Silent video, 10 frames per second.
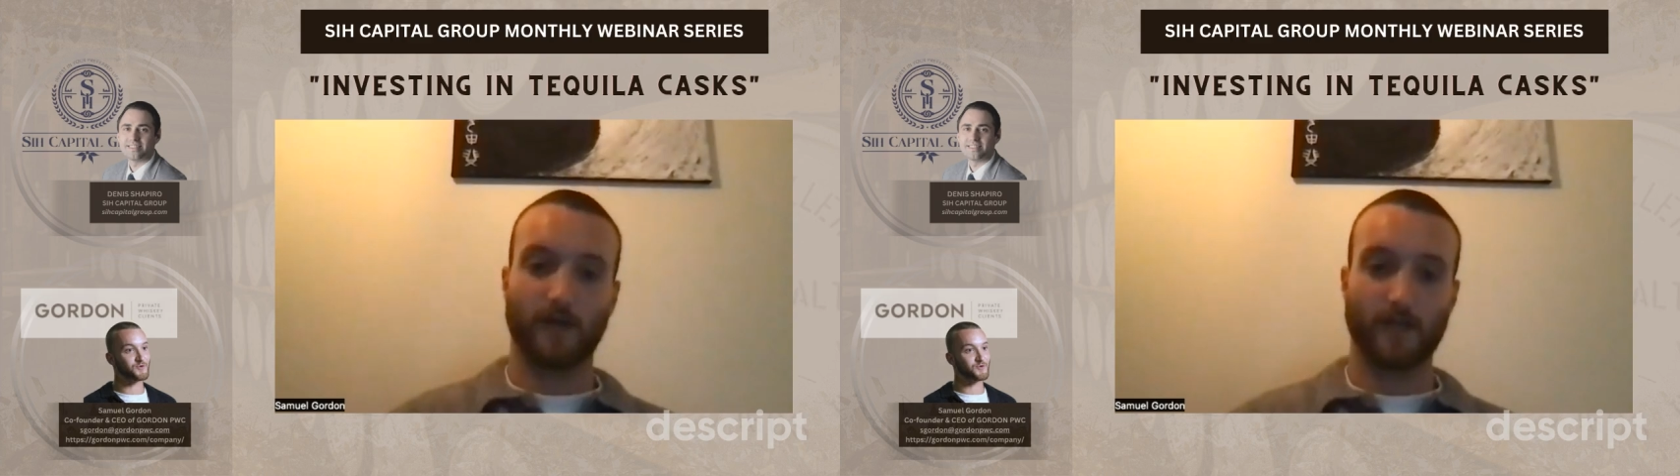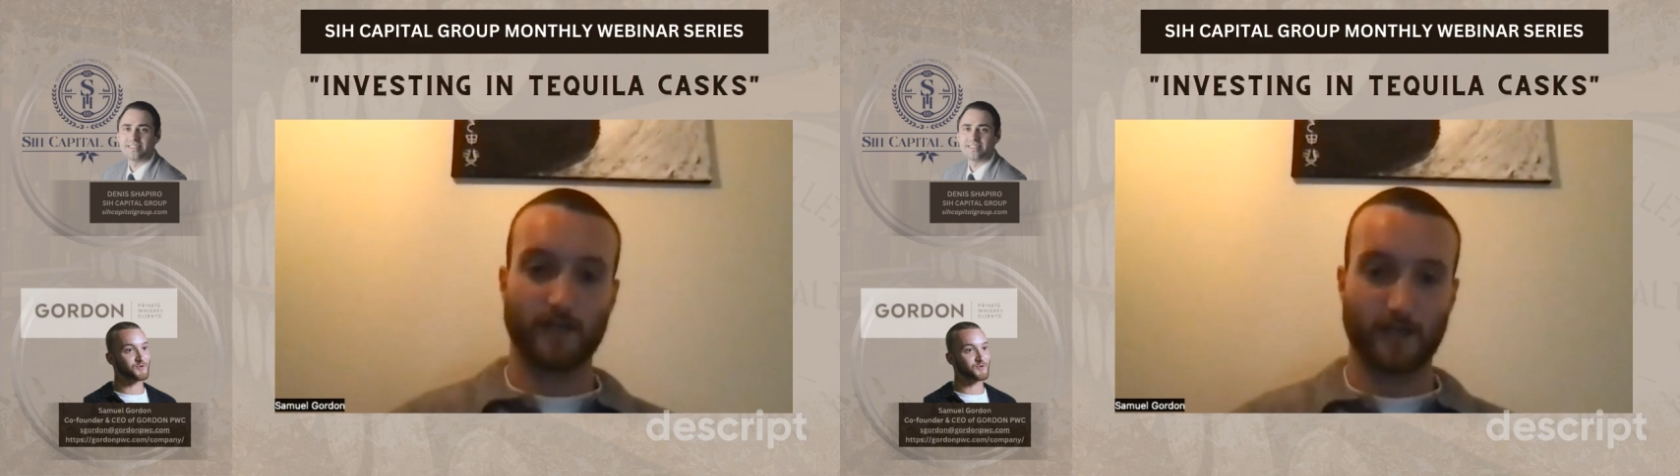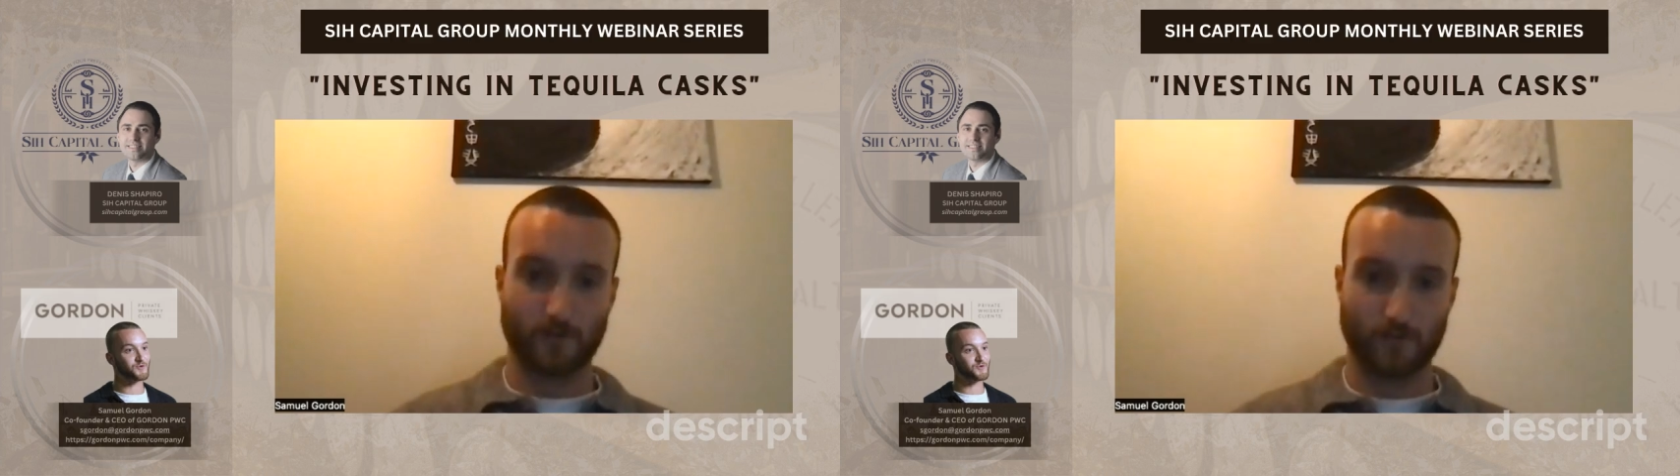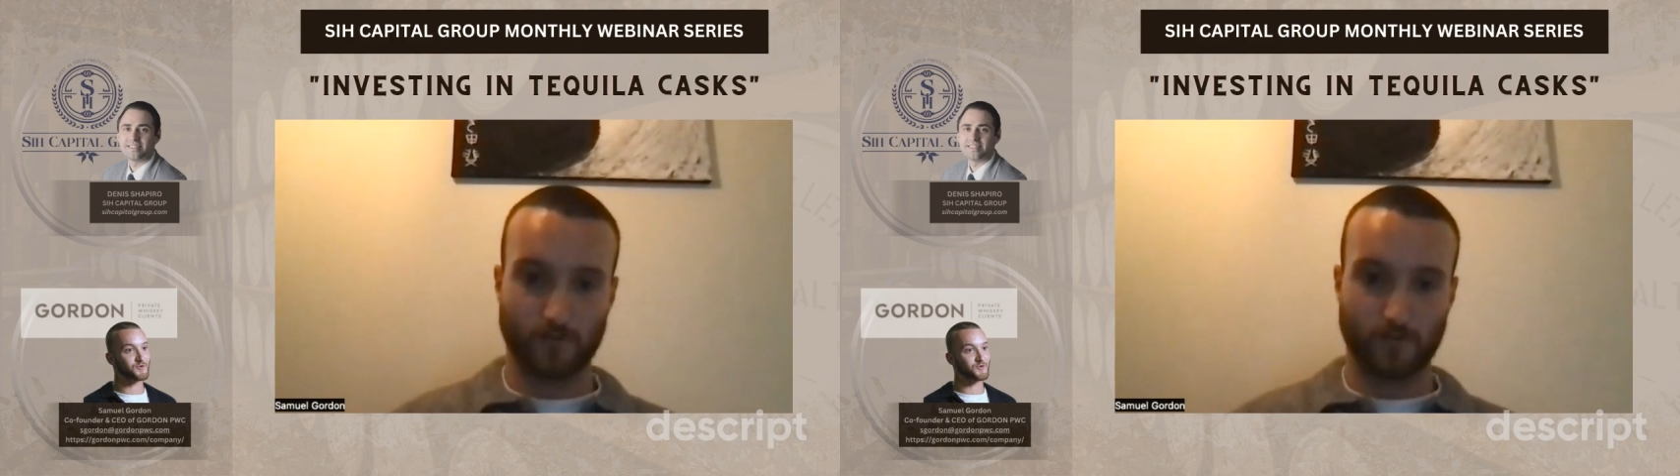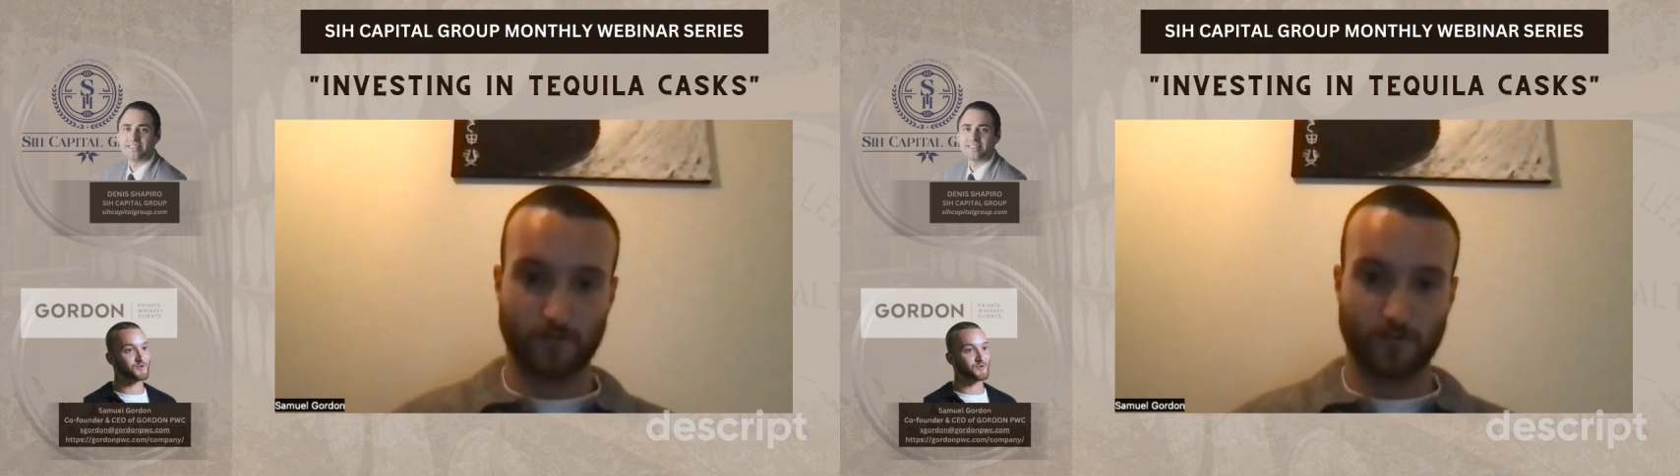Añejo
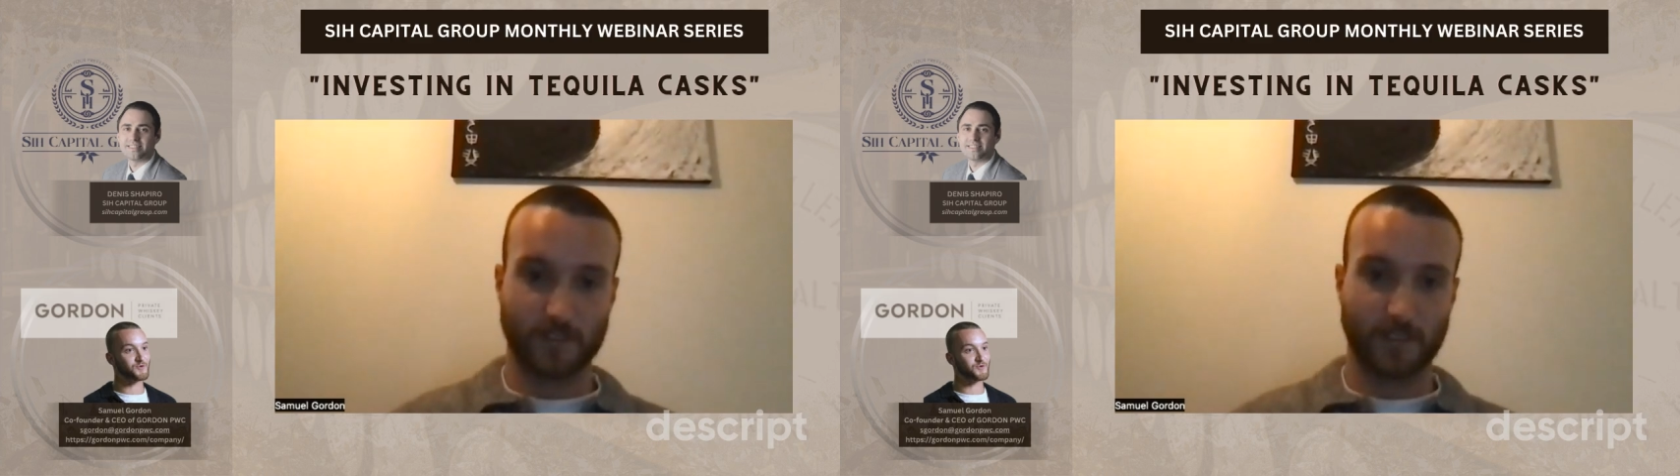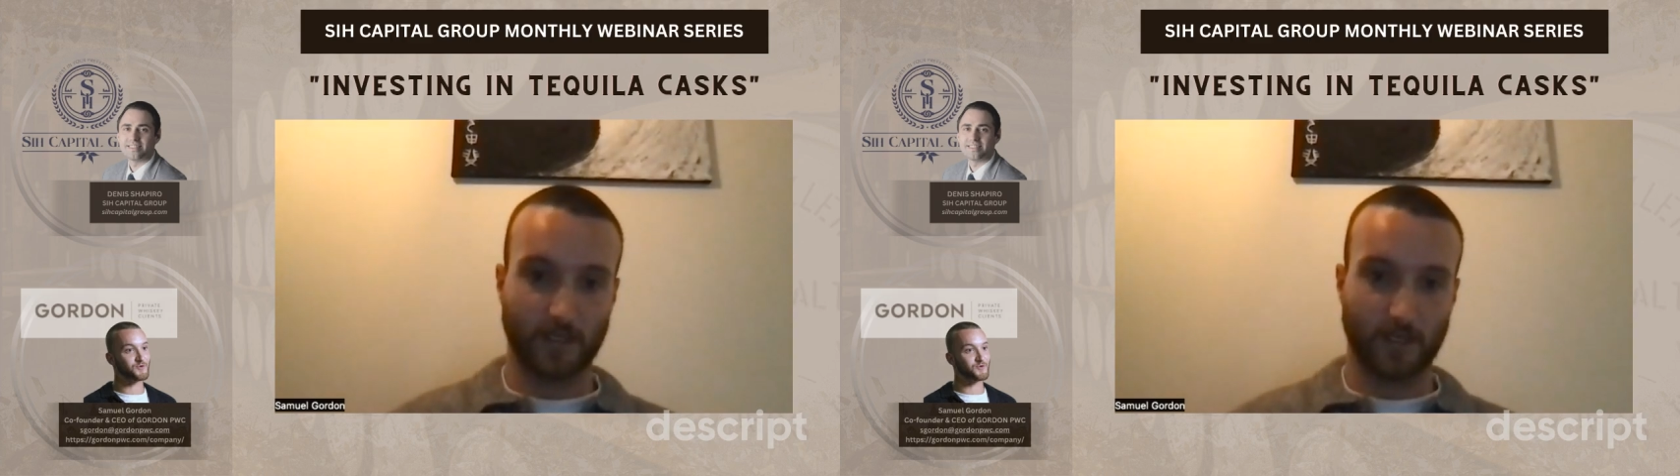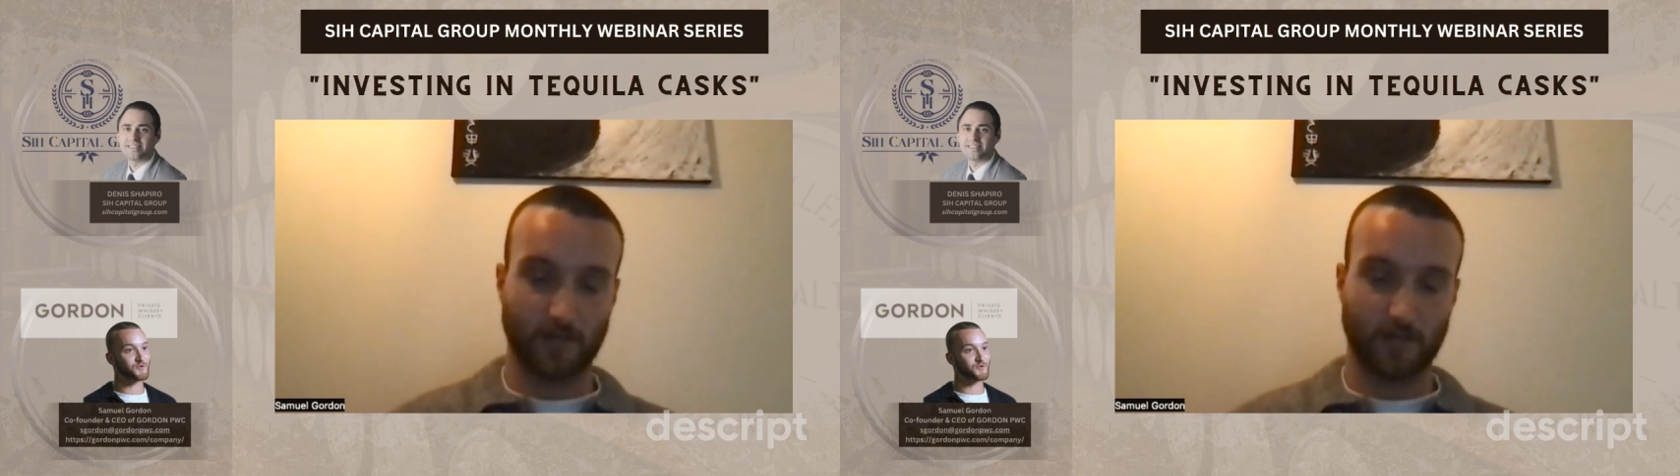tequila,